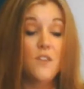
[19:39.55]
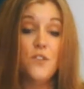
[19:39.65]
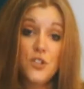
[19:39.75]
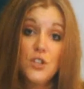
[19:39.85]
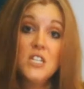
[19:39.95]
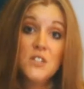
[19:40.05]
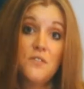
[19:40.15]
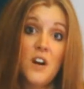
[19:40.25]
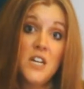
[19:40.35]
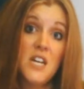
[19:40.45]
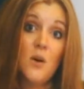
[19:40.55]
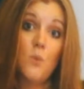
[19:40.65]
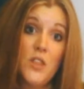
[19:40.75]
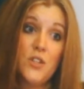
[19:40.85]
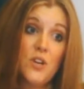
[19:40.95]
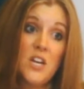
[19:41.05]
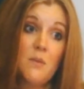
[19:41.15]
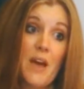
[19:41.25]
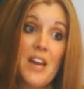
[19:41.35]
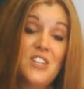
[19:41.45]
If you do need to find out where the
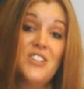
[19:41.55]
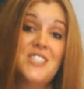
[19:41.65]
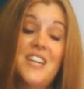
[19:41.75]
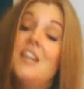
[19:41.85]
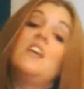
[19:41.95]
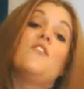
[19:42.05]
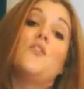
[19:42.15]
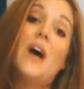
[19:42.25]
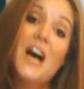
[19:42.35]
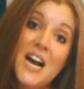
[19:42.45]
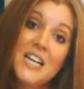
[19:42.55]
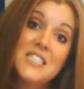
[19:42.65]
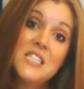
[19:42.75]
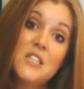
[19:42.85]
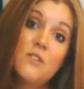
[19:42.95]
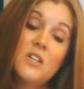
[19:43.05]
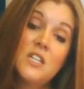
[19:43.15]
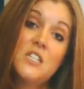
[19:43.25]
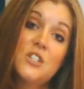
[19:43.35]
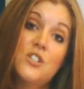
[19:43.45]
training package is sitting, if you are
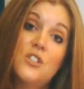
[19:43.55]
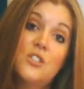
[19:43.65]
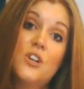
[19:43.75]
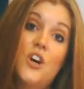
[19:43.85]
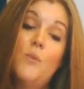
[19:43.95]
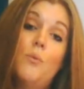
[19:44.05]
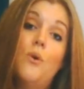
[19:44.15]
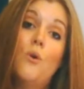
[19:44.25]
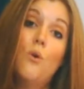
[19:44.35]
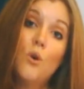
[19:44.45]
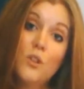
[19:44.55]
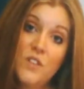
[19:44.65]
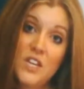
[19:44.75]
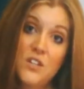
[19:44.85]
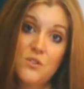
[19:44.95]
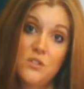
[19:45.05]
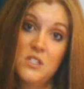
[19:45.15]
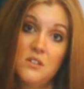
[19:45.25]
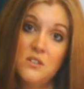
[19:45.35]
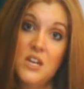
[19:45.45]
considering an addition to scope, all of the
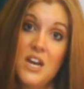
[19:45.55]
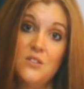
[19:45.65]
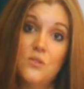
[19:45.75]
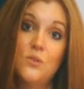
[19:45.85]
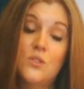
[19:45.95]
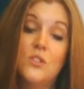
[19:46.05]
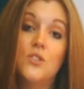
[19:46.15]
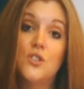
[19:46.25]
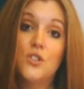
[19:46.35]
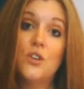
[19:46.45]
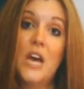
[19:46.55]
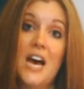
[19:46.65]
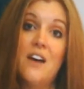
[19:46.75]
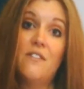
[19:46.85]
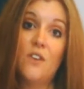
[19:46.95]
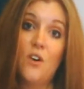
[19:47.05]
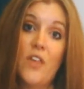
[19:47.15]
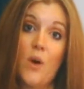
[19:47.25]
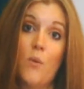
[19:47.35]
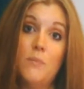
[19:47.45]
industry skills councils do have
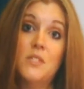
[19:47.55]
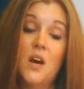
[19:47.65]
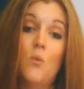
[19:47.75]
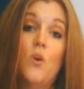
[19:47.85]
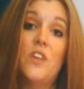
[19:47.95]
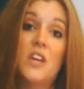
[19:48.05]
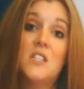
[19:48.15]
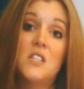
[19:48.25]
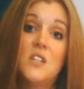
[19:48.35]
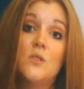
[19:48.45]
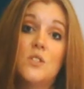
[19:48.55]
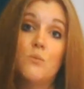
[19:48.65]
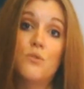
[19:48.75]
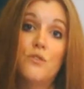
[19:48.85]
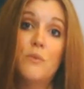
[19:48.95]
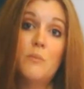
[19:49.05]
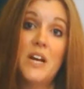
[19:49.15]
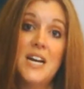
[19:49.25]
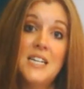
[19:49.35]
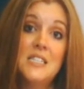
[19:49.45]
on their website what their continuous
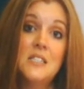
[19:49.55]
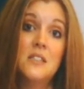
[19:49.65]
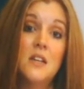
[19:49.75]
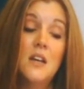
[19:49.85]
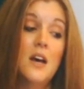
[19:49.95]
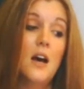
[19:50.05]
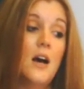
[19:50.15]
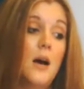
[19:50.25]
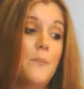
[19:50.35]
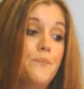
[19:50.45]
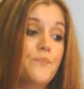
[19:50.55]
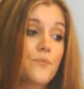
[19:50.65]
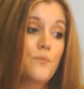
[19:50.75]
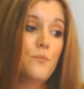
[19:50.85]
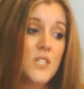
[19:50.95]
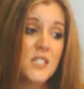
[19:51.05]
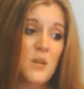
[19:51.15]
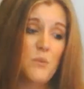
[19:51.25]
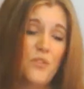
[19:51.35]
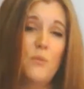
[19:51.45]
improvement plan is.
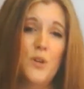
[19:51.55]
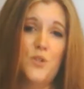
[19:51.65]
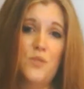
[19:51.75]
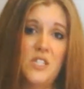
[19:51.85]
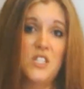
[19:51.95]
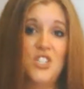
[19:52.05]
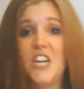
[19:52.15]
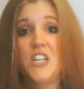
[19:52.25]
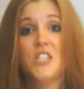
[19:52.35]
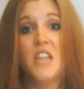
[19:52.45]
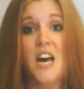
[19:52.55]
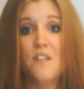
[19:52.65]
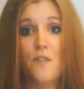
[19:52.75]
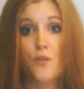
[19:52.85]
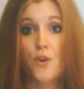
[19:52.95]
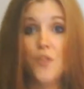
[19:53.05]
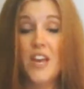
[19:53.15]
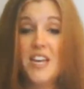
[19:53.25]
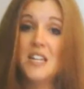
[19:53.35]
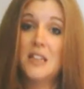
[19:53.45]
Some of the most recent changes have
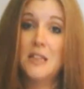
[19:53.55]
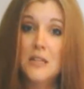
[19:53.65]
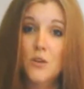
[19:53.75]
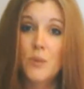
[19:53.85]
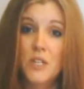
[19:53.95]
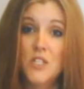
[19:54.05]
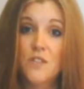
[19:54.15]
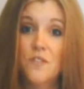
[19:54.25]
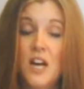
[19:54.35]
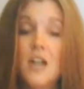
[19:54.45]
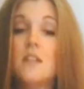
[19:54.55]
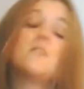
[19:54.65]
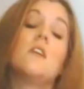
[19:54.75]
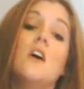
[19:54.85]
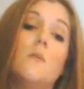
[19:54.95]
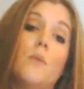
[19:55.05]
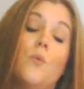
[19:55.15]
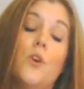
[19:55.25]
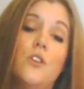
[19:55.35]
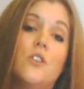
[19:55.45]
thrown that in a little bit into flux,
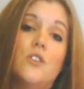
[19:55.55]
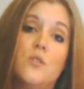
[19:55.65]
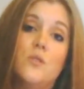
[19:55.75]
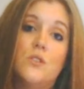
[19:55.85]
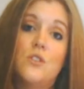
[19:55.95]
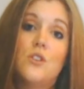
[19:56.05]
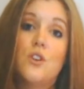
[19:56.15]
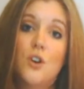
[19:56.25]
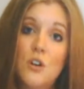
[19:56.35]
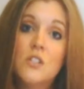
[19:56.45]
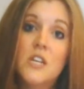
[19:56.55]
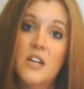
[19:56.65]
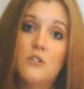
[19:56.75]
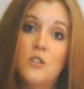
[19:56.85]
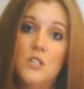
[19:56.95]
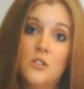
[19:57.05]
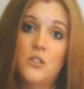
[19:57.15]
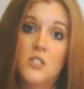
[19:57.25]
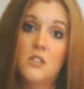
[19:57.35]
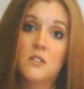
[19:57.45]
but what you can do is you can contact your
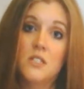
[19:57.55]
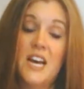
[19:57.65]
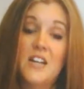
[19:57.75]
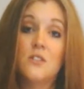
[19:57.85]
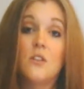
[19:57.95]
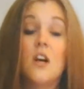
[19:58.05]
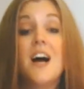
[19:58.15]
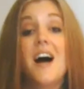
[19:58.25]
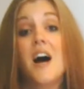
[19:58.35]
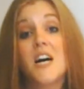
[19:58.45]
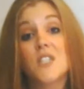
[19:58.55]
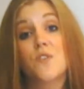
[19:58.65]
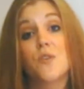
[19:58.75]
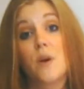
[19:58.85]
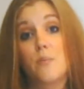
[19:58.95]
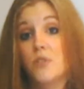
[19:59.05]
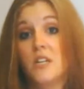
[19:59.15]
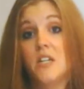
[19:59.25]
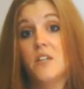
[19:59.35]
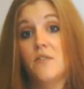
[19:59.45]
Industry Skills Council, ask for the
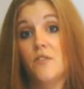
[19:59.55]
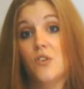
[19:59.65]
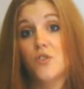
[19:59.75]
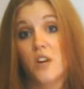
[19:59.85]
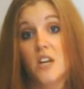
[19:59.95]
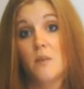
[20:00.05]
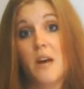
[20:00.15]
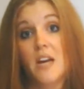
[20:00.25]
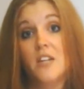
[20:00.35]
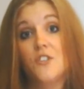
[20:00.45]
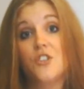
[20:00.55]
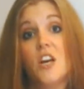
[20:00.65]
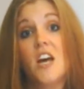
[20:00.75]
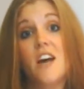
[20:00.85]
representative of your training package